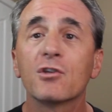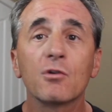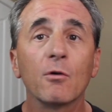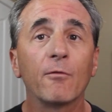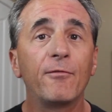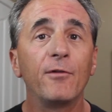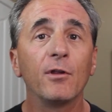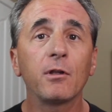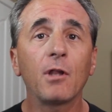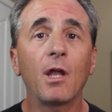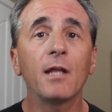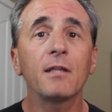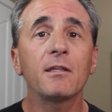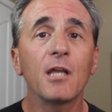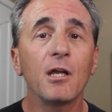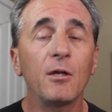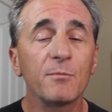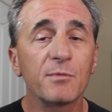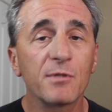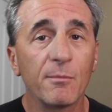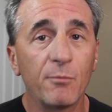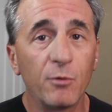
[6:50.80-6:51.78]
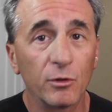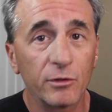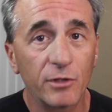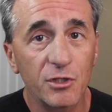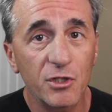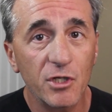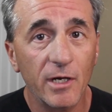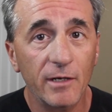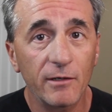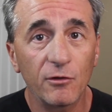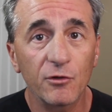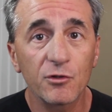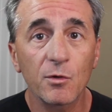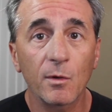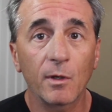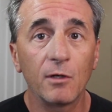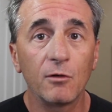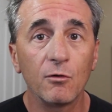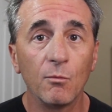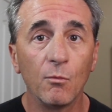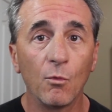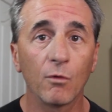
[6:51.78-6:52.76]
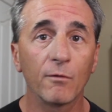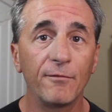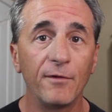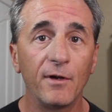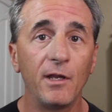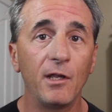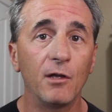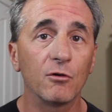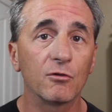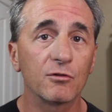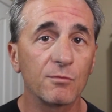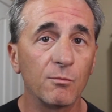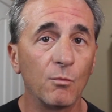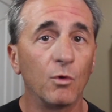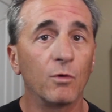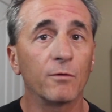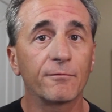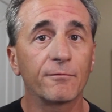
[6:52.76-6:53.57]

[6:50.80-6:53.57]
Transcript: so if you'd like to help support the channel so I can do more videos more